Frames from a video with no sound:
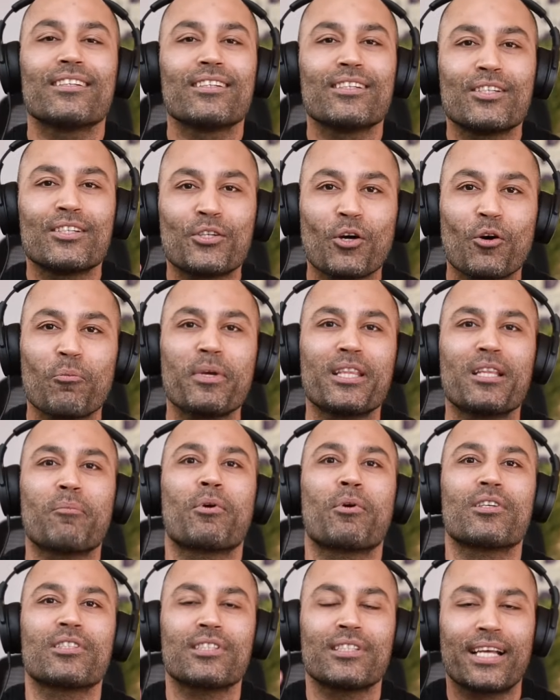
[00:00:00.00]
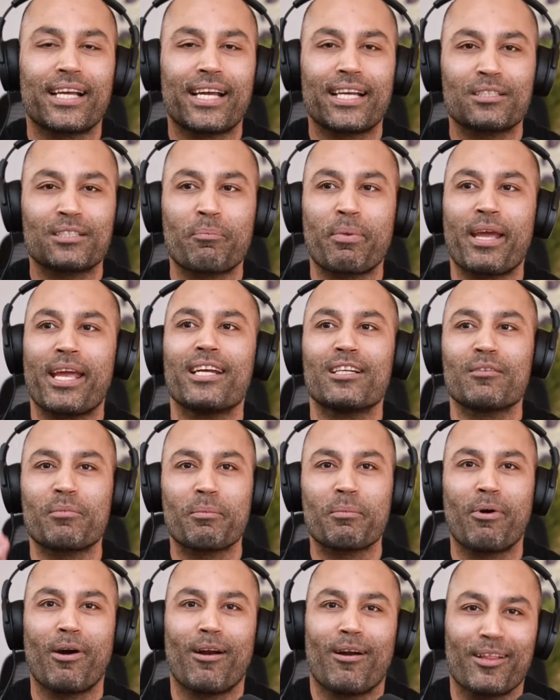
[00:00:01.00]
don't be the person that gets paid to be
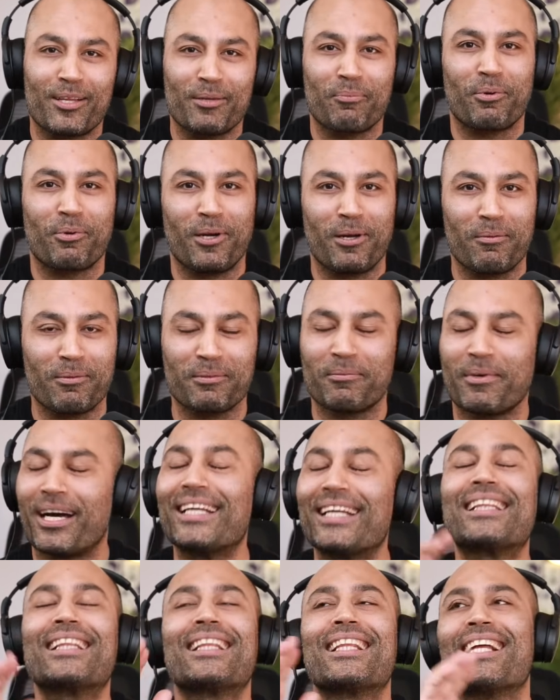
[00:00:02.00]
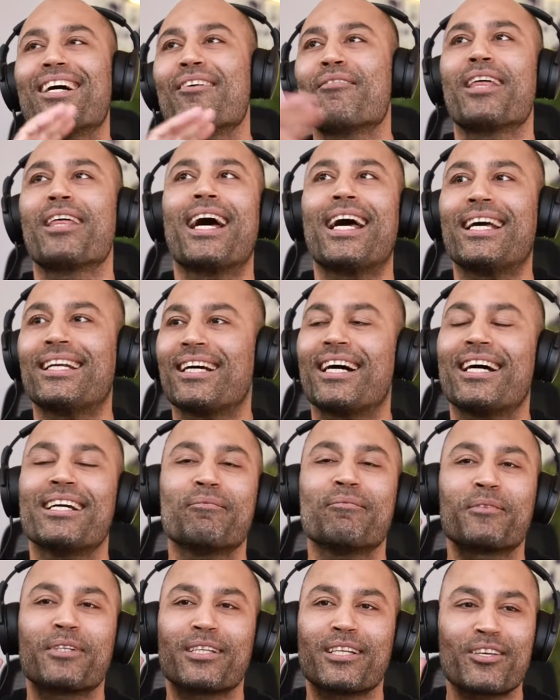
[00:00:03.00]
part of the problem. I love that.
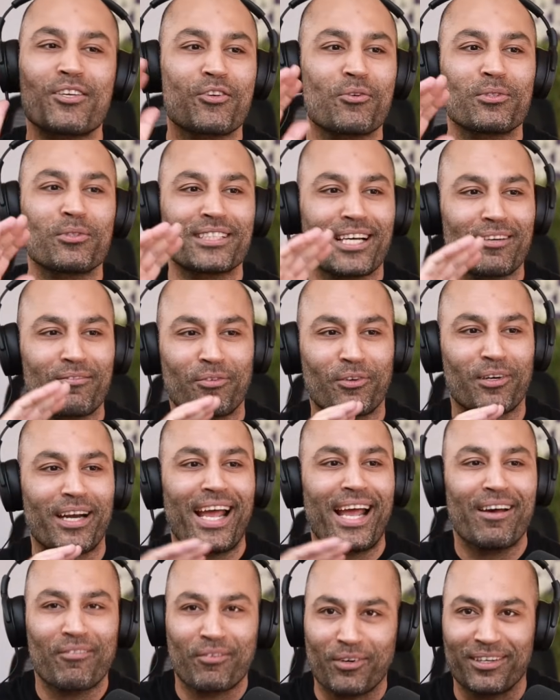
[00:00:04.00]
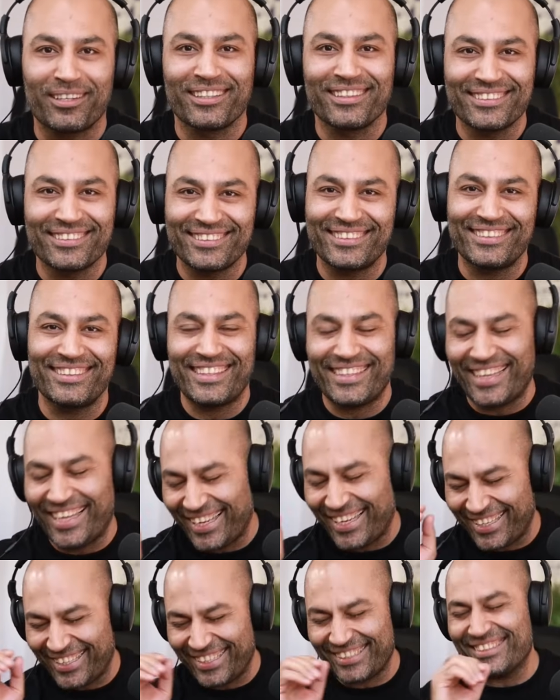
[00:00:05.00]
I'm going to use that forever. That is